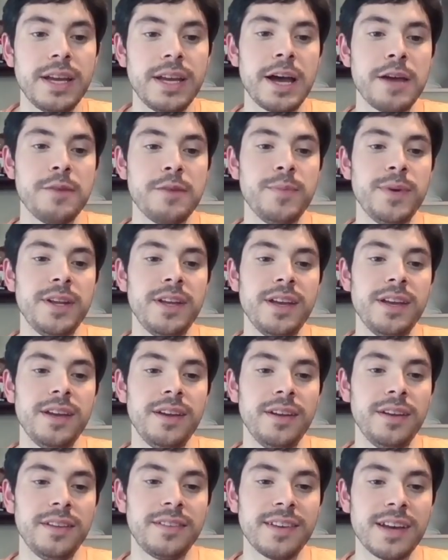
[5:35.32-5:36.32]
I mean,
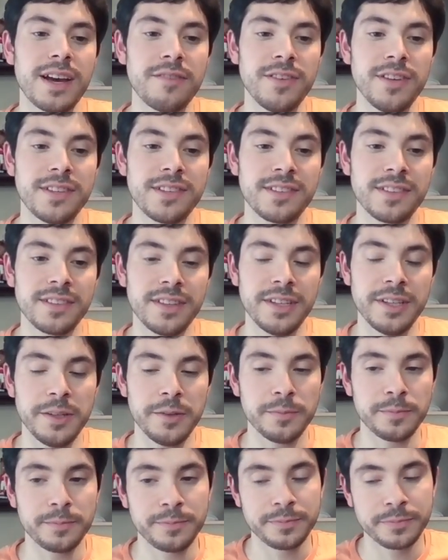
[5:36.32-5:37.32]
it's
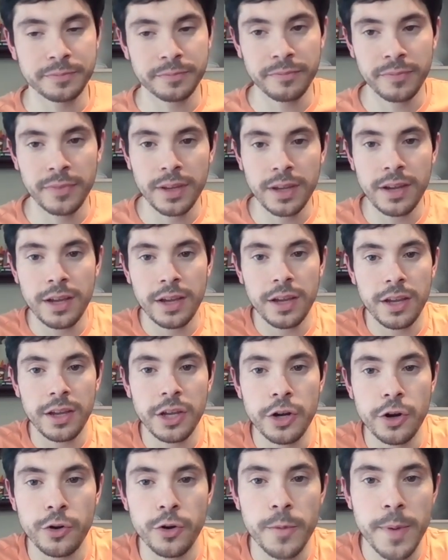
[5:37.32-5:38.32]
obviously,
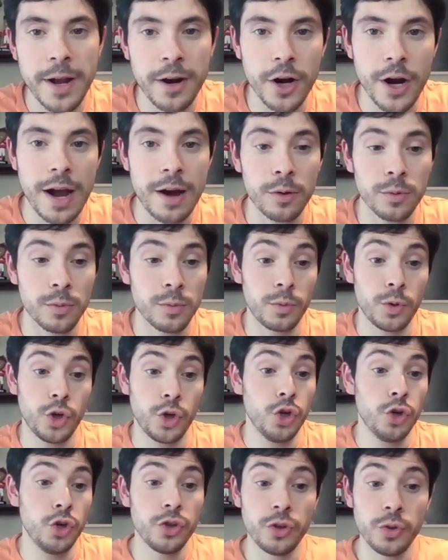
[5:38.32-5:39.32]
no matter how
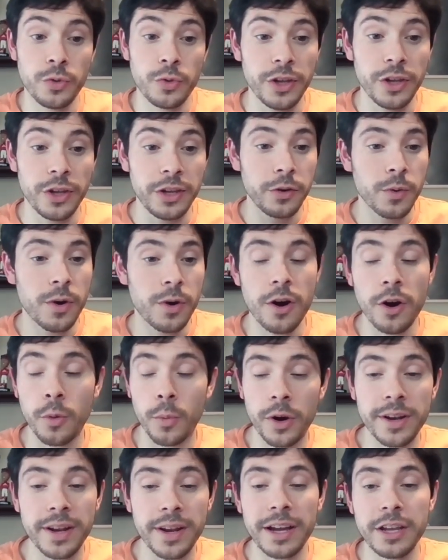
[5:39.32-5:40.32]
good you think you are or
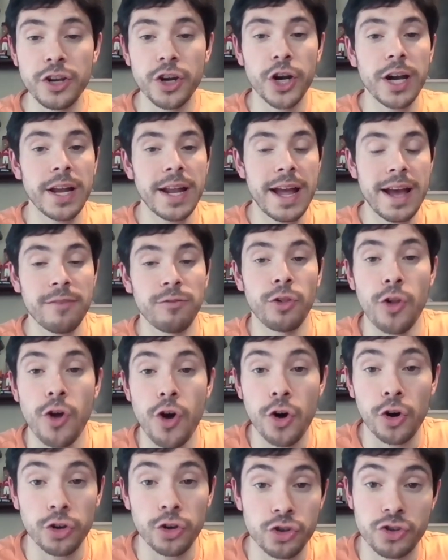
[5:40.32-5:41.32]
whatnot, you're going to have
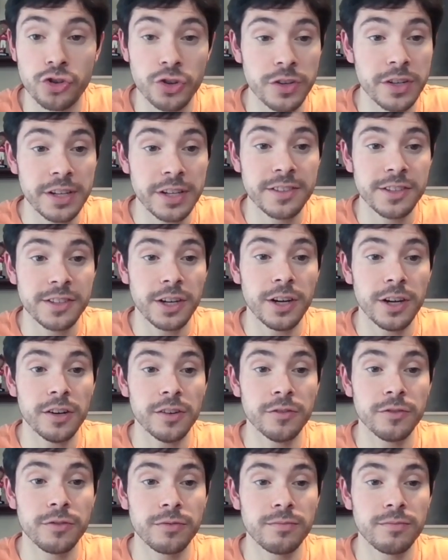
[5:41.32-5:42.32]
long streaks
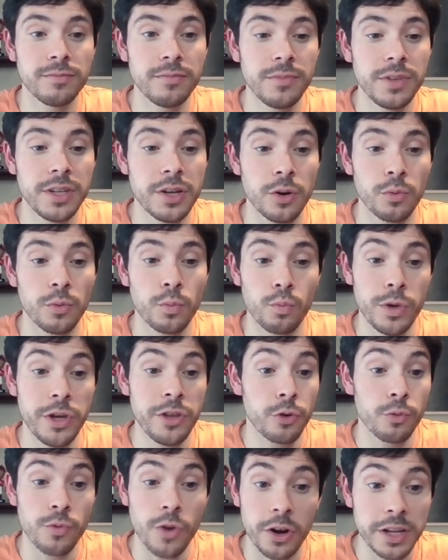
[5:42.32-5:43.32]
of, either
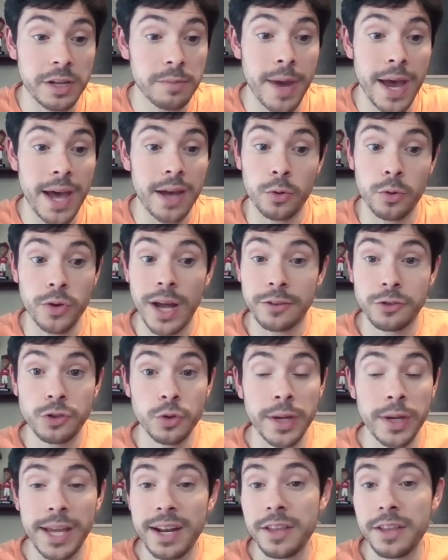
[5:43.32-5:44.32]
running bad or not
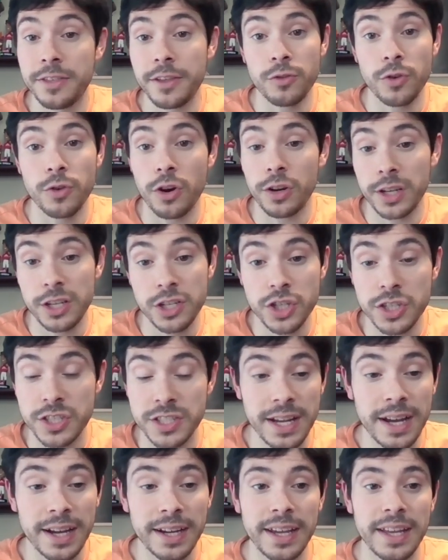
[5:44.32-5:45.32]
doing anything wrong and just
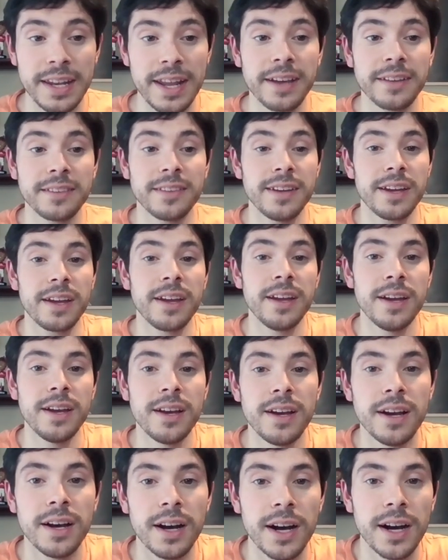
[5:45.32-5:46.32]
not connecting.
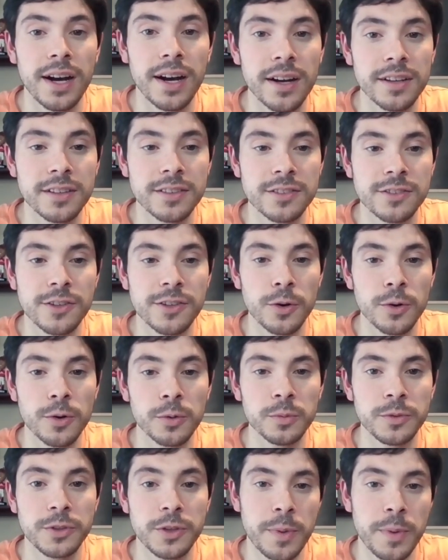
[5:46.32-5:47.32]

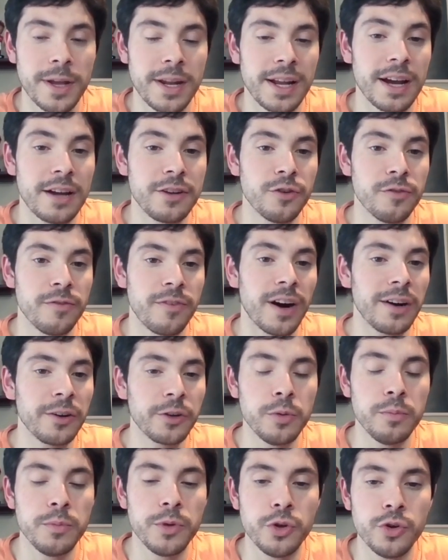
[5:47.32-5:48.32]
So depending on your
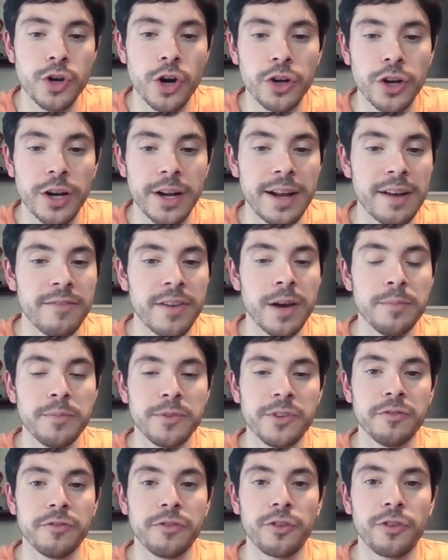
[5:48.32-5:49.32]
volume, you're going to have ebbs
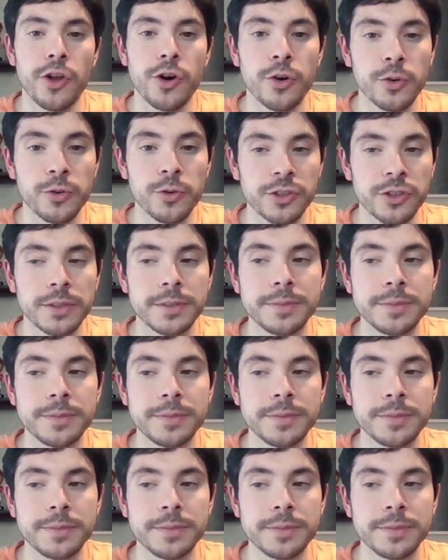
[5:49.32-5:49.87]
and flows.